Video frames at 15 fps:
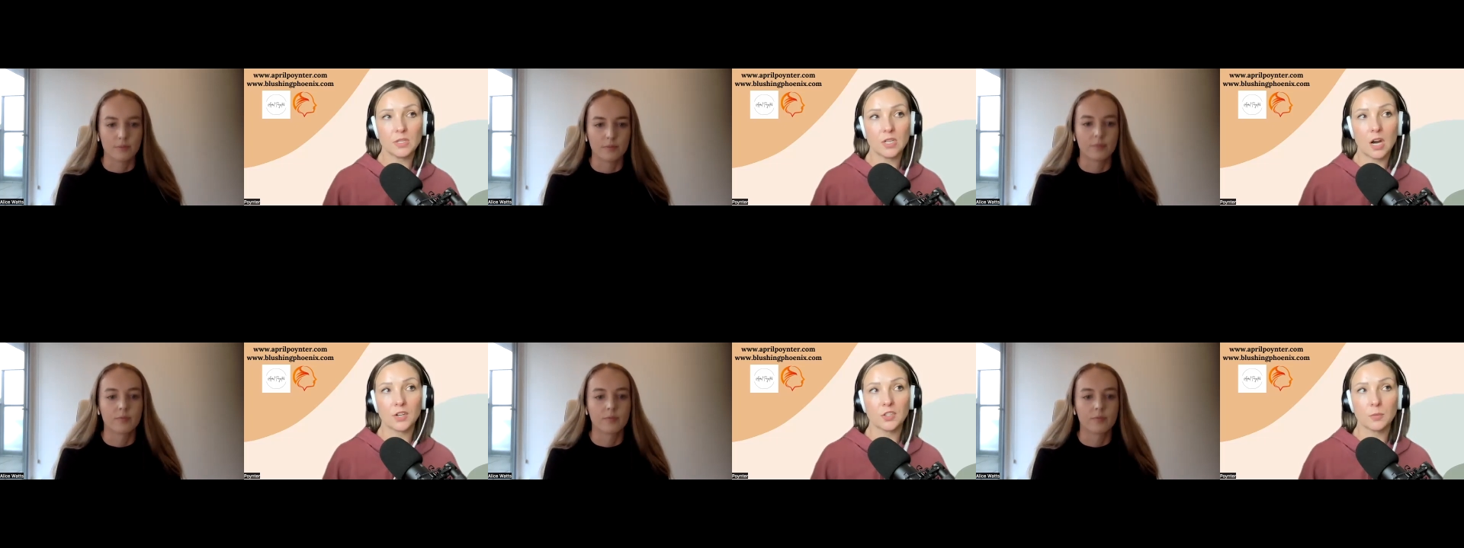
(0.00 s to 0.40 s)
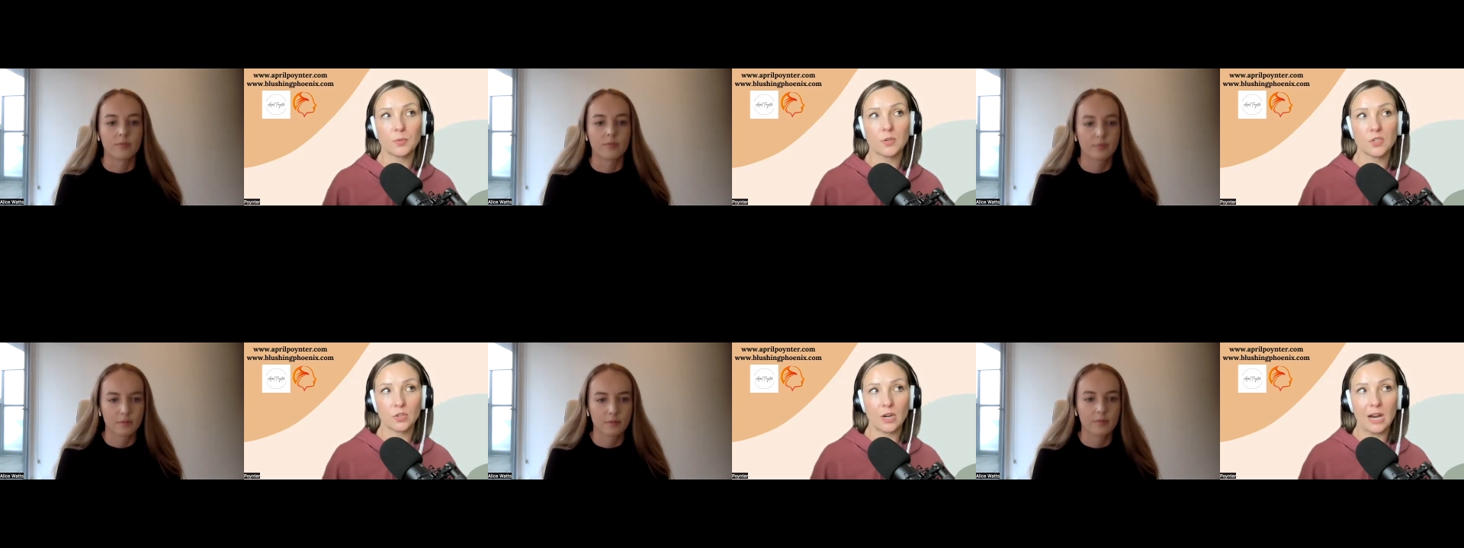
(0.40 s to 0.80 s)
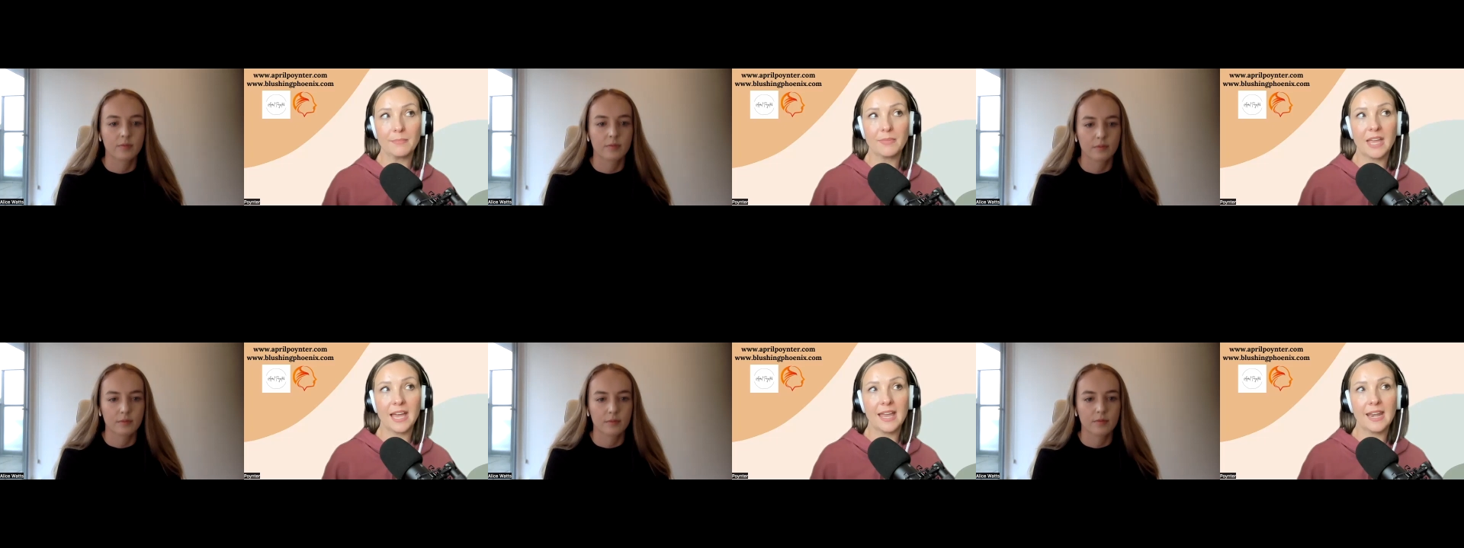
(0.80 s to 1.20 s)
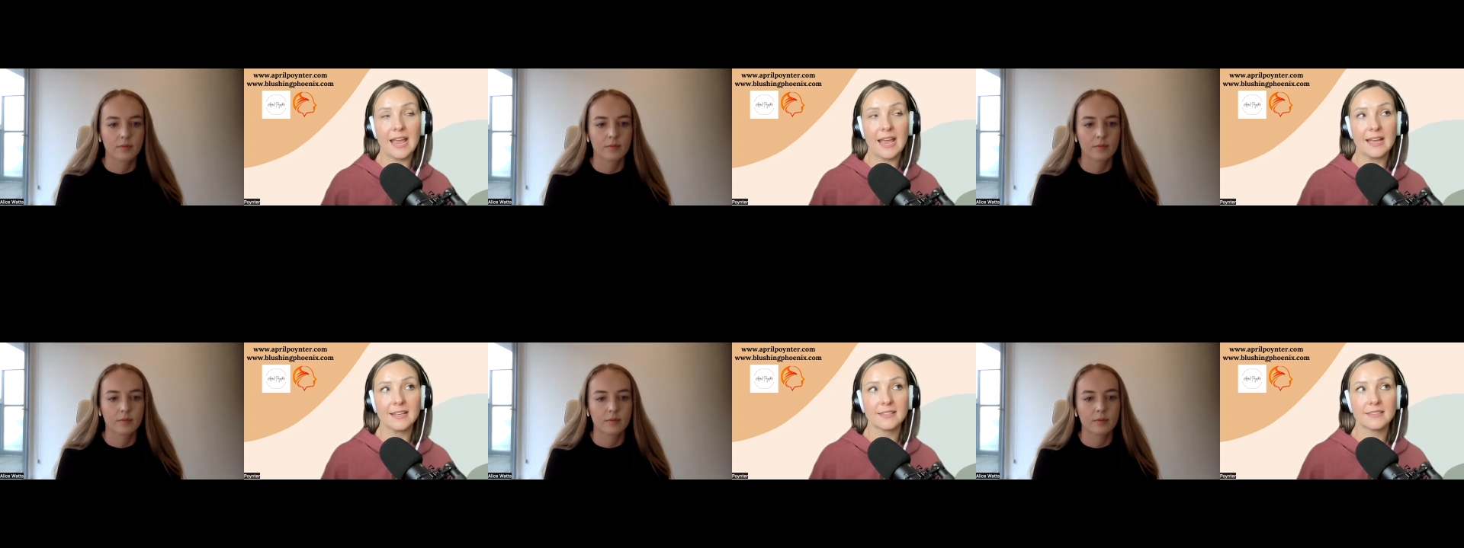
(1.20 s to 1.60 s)
Speaker 1: a doctor prescribed that
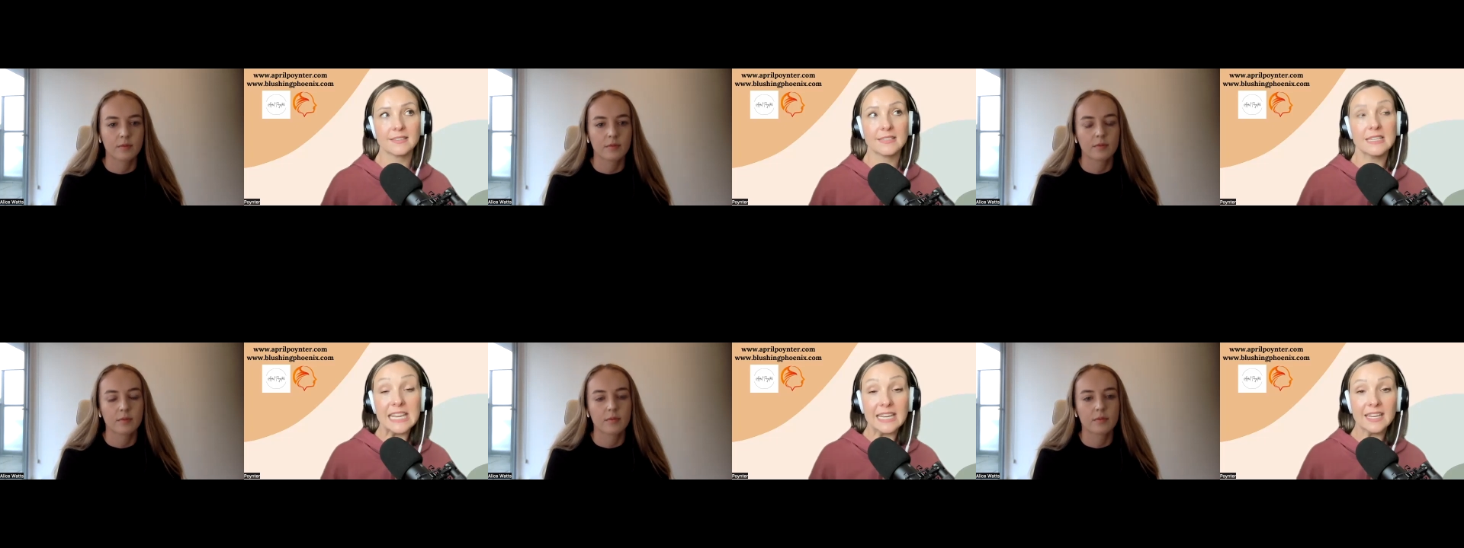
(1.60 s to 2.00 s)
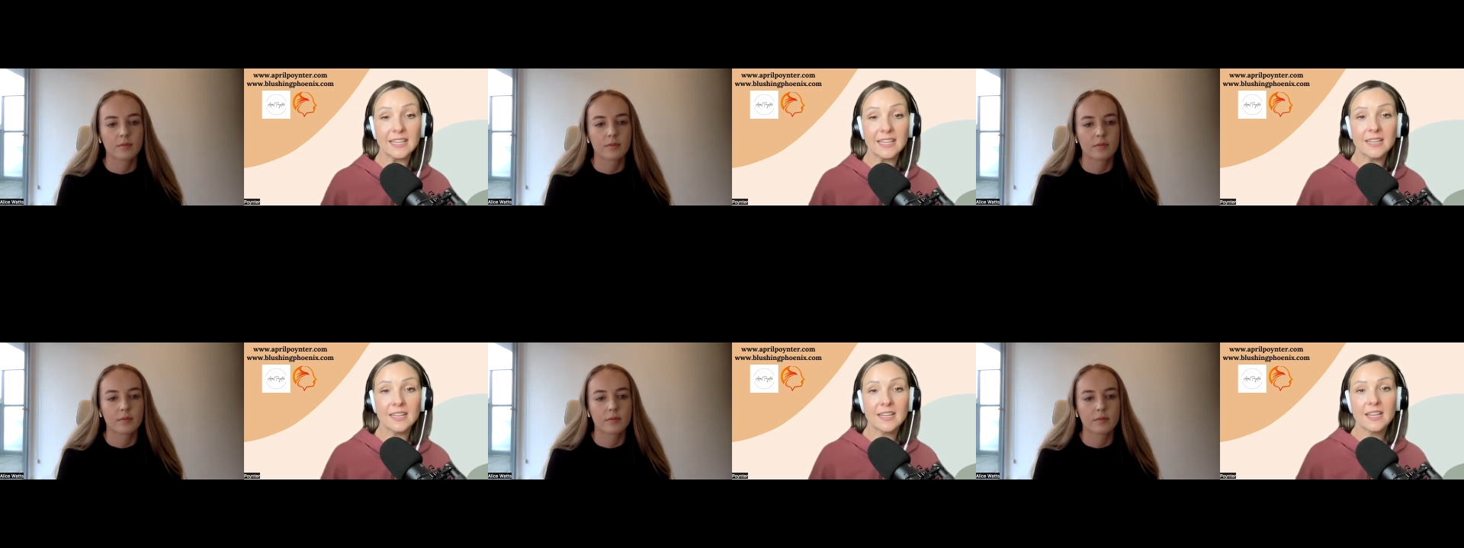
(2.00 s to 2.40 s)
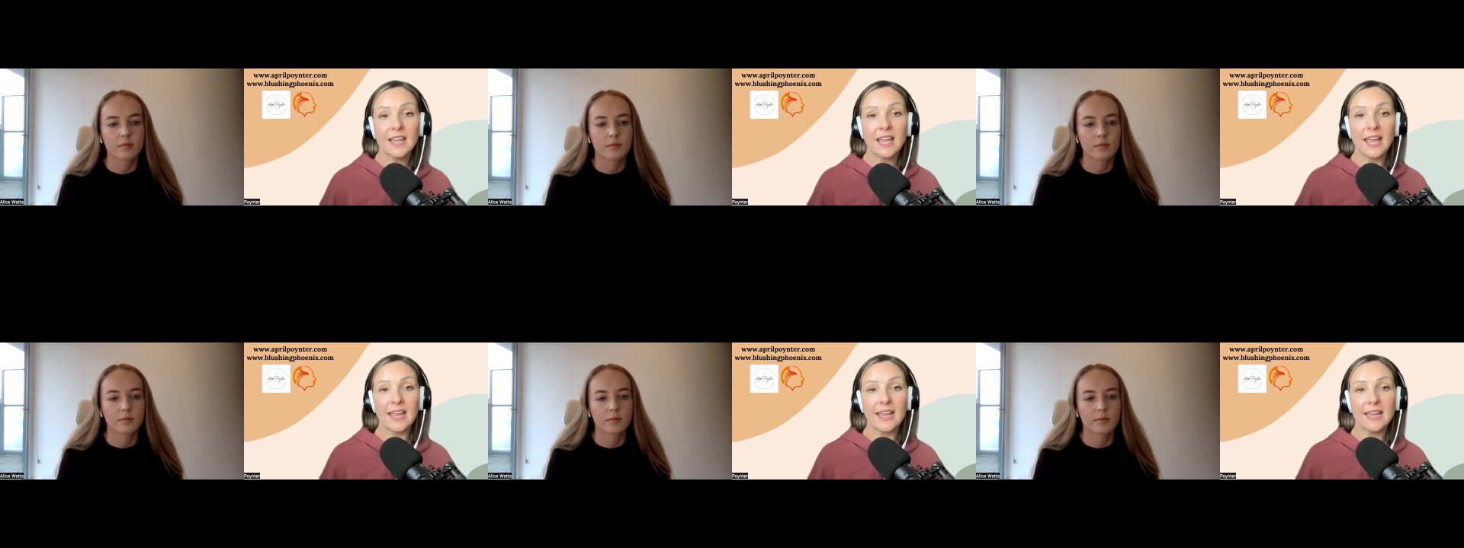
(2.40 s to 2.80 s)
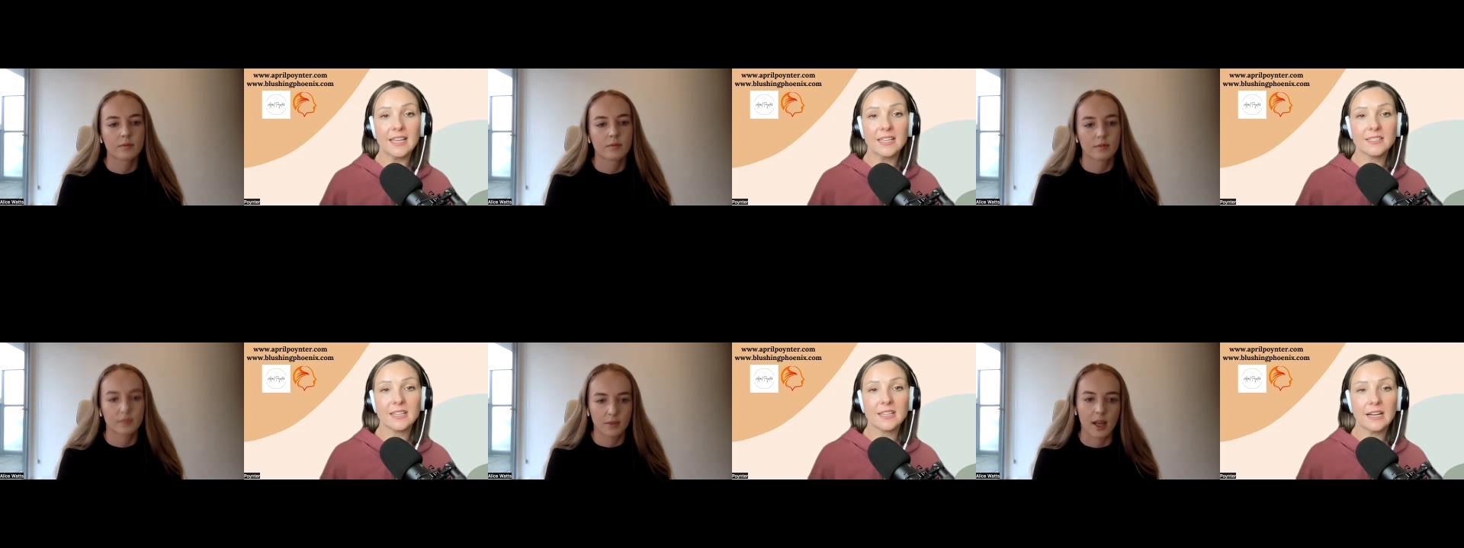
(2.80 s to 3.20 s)
as needed,
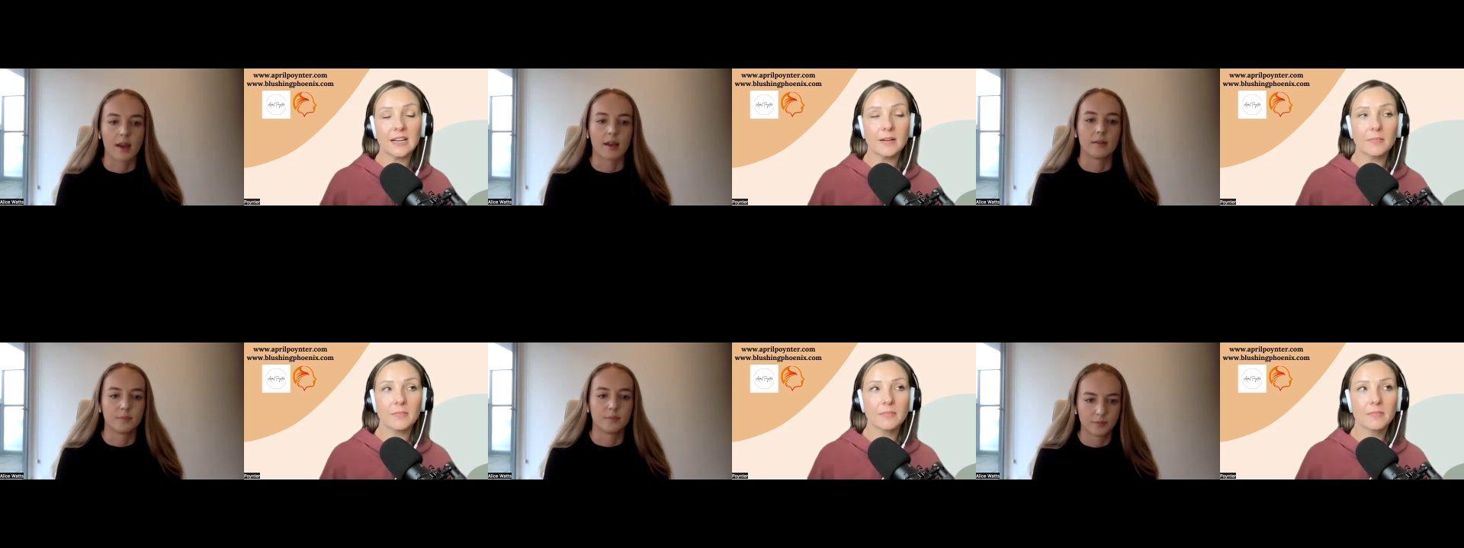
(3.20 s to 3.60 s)
and um, yeah.